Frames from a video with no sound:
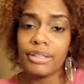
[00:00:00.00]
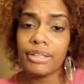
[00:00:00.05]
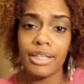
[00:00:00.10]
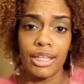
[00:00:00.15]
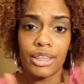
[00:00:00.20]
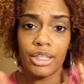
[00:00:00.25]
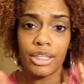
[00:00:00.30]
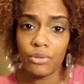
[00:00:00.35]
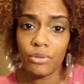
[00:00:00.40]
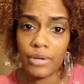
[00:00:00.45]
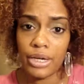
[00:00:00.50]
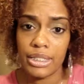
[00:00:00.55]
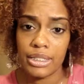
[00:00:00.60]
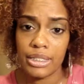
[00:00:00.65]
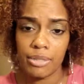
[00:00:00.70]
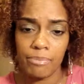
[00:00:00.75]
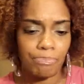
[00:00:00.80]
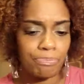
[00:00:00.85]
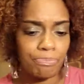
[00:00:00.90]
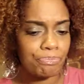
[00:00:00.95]
Nothing
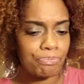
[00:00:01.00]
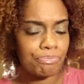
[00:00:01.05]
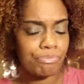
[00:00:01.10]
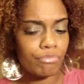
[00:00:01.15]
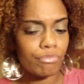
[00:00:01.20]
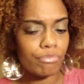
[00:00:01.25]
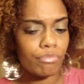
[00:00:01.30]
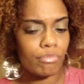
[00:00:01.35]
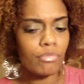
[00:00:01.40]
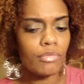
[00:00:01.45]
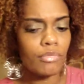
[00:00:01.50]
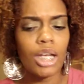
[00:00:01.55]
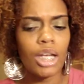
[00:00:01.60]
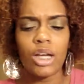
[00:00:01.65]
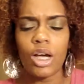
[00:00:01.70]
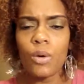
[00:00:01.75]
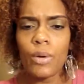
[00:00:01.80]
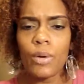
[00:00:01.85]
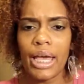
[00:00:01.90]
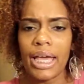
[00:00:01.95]
crazy.
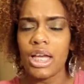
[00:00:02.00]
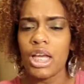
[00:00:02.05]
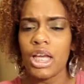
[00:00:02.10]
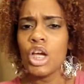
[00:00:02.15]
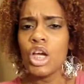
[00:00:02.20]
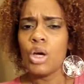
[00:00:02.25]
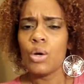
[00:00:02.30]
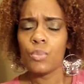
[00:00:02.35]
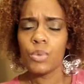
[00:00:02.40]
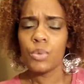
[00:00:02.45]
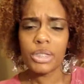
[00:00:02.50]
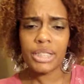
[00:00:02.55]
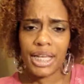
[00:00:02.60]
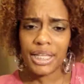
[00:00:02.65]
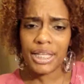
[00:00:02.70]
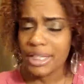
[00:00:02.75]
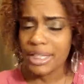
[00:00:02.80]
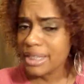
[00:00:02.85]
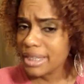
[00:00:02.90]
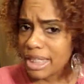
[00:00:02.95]
Okay, which
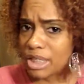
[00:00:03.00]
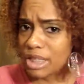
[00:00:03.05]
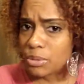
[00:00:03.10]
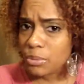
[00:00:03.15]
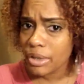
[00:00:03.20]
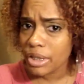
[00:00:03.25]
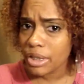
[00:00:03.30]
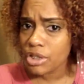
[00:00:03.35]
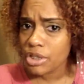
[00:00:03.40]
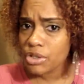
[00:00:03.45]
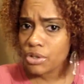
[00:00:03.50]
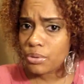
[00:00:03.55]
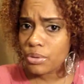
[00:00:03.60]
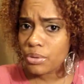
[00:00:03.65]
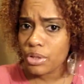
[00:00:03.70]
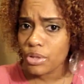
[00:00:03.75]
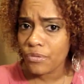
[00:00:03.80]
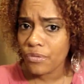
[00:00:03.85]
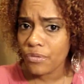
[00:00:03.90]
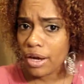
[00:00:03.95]
I think they're doing an
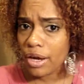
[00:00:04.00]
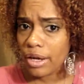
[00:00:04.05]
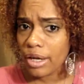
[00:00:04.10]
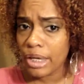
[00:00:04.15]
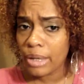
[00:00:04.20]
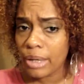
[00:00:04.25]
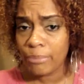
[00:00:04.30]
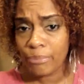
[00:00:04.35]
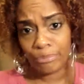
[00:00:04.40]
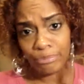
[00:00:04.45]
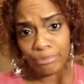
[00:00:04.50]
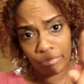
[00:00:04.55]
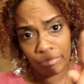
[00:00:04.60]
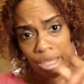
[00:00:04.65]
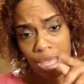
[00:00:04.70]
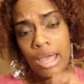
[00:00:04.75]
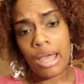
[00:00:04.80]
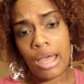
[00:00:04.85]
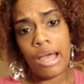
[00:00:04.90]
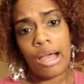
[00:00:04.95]
insurance fraud.
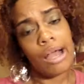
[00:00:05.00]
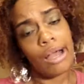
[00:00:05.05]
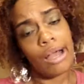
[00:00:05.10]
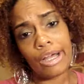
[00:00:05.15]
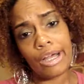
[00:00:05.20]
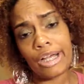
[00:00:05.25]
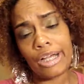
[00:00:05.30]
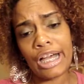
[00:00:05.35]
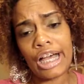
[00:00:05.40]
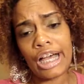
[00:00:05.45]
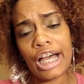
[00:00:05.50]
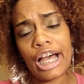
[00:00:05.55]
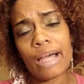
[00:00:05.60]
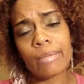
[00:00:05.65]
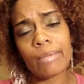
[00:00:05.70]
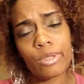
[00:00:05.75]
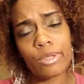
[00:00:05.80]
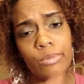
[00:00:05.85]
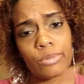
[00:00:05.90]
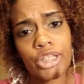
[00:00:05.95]
Uh-huh,
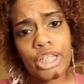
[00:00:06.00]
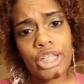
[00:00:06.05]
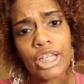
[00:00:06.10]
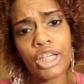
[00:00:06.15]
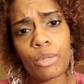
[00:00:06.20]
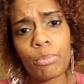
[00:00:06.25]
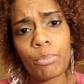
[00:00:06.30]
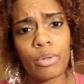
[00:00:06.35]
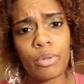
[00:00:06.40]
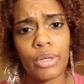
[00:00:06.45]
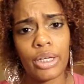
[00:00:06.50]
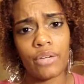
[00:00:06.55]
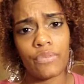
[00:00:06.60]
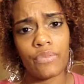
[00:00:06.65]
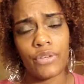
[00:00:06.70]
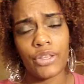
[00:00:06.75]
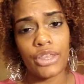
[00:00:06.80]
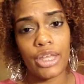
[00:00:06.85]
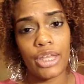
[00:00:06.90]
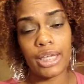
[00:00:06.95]
I'm going to check up on
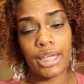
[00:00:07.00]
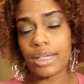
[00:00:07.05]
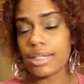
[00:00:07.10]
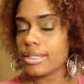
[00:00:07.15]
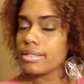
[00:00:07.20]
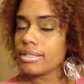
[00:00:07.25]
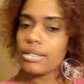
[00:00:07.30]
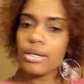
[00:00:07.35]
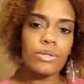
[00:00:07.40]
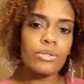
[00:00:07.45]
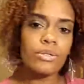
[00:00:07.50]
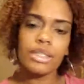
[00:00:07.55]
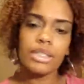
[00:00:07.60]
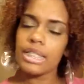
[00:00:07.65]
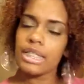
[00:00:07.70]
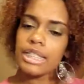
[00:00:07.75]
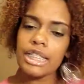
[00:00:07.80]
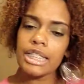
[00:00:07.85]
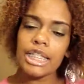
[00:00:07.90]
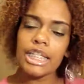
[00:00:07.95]
everything because
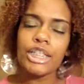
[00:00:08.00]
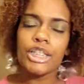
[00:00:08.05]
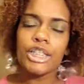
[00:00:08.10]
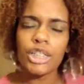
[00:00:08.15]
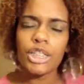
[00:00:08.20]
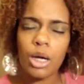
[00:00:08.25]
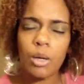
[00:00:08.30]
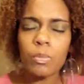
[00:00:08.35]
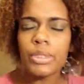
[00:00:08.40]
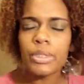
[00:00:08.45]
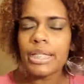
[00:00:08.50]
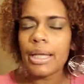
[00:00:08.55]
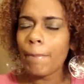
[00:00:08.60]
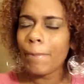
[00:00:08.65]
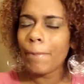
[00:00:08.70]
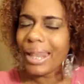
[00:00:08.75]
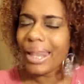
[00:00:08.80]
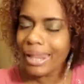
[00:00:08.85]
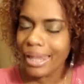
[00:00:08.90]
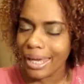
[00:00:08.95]
Ursula C. don't
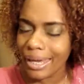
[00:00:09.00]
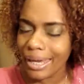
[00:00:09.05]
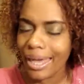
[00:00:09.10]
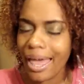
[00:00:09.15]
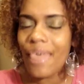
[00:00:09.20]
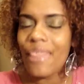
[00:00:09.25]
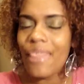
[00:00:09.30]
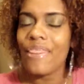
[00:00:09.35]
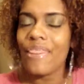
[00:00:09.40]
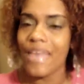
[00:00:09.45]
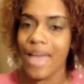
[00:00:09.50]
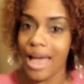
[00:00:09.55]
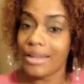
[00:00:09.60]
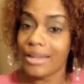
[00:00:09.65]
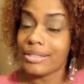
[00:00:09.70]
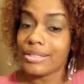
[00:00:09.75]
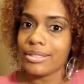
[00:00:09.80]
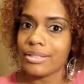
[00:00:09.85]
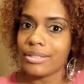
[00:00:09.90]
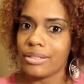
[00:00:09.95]
play
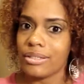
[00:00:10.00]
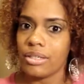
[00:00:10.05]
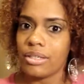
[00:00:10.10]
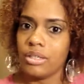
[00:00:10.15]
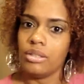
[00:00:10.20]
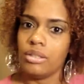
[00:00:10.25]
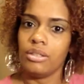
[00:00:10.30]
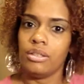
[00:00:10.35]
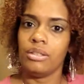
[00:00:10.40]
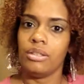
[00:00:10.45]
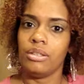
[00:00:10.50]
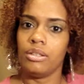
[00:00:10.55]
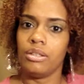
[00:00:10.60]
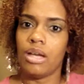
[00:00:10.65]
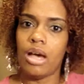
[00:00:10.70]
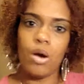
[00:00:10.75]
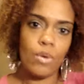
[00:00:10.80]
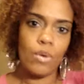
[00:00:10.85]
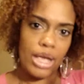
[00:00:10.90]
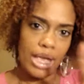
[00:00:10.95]
that.
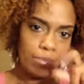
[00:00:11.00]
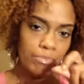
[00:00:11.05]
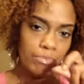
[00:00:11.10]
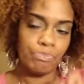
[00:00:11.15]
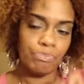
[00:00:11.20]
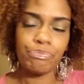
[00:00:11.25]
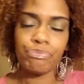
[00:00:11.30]
Okay.